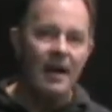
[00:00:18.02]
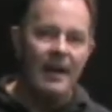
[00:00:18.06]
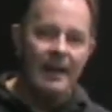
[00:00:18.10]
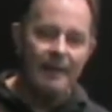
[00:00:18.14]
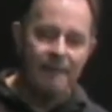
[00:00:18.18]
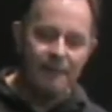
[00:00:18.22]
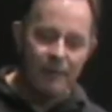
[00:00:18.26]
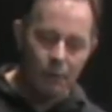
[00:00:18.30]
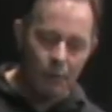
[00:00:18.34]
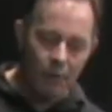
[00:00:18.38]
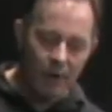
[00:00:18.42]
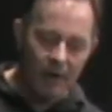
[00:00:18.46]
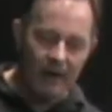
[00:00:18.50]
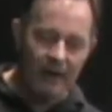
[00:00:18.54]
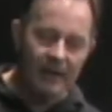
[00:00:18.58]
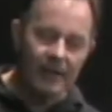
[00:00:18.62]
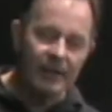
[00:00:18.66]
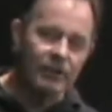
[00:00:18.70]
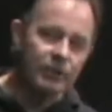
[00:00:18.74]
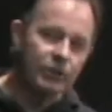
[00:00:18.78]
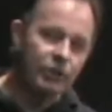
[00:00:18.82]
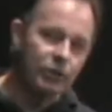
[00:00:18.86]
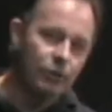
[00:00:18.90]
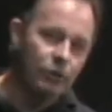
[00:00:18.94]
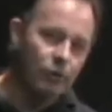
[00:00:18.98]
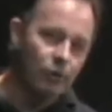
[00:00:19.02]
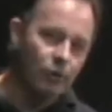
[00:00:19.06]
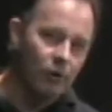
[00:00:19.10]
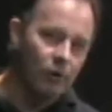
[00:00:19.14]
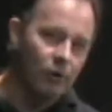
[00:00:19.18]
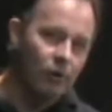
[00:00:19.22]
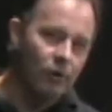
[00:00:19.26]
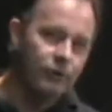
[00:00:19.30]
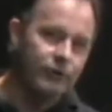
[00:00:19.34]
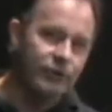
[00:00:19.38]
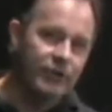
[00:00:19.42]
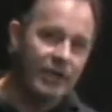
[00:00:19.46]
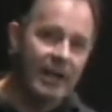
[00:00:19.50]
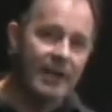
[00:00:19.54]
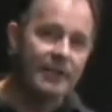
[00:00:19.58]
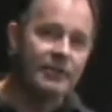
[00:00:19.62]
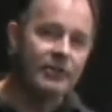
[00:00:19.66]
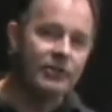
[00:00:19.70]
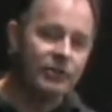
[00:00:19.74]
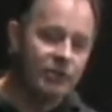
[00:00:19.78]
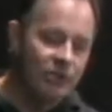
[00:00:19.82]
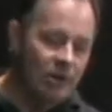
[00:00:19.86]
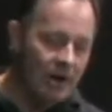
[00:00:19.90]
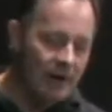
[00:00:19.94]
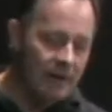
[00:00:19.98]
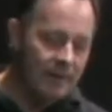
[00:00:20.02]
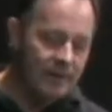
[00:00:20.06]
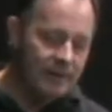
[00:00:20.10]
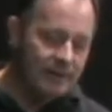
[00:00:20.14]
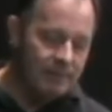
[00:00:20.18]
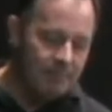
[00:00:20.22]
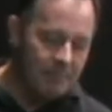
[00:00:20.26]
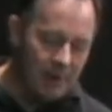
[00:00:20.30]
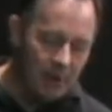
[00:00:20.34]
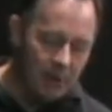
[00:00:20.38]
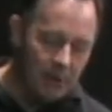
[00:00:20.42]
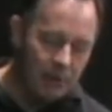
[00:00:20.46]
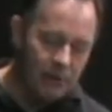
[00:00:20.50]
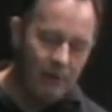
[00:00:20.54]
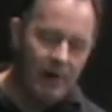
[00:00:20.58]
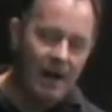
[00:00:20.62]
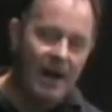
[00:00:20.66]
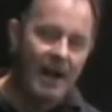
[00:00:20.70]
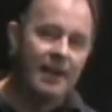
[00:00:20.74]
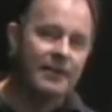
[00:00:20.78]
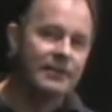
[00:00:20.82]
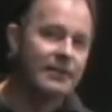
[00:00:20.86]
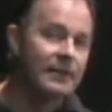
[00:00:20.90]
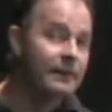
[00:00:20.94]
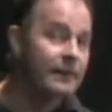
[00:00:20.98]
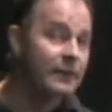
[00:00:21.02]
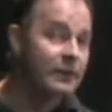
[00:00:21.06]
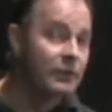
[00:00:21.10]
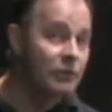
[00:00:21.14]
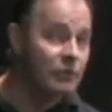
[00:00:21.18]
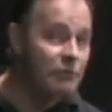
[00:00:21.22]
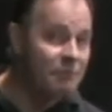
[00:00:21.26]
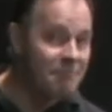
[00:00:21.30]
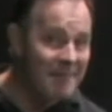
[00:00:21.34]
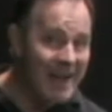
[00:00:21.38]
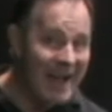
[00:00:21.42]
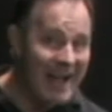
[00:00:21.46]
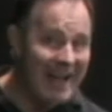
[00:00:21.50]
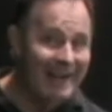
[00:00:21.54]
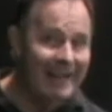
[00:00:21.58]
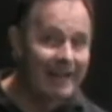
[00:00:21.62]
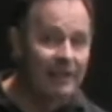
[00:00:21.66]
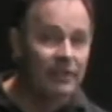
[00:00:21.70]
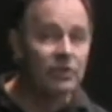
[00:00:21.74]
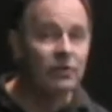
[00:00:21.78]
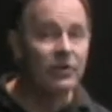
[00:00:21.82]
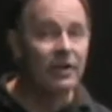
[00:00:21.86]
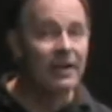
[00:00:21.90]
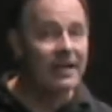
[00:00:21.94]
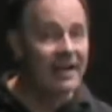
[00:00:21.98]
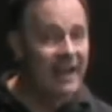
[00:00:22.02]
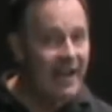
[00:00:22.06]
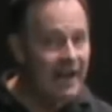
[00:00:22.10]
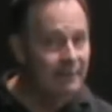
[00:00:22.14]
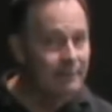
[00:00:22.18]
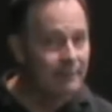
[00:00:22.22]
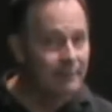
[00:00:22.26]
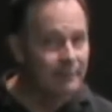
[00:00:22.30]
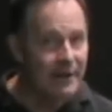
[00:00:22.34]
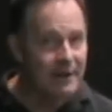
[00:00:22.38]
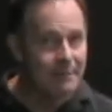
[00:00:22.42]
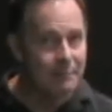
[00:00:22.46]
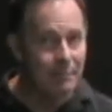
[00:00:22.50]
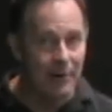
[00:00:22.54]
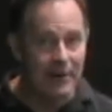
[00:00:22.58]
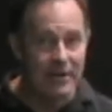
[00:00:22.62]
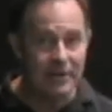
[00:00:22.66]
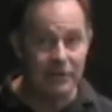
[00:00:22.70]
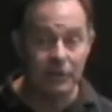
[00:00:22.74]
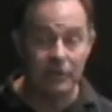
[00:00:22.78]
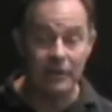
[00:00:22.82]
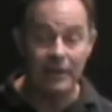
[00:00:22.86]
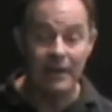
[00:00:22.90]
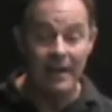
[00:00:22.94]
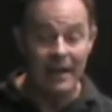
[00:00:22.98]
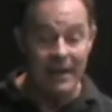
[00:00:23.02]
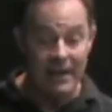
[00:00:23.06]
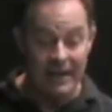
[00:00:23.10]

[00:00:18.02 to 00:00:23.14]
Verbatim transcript: If you're working a tool, chances are if it's motorized, if it's pneumatic, you can have a vibration.